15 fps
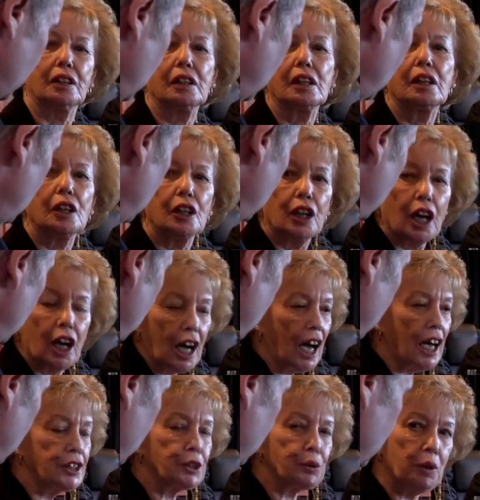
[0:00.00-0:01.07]
also a
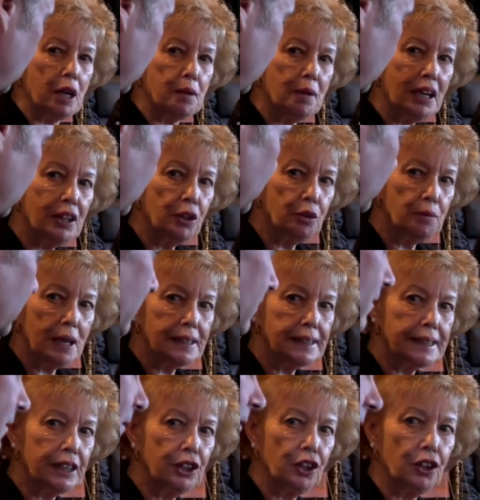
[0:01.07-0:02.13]
witness statement can also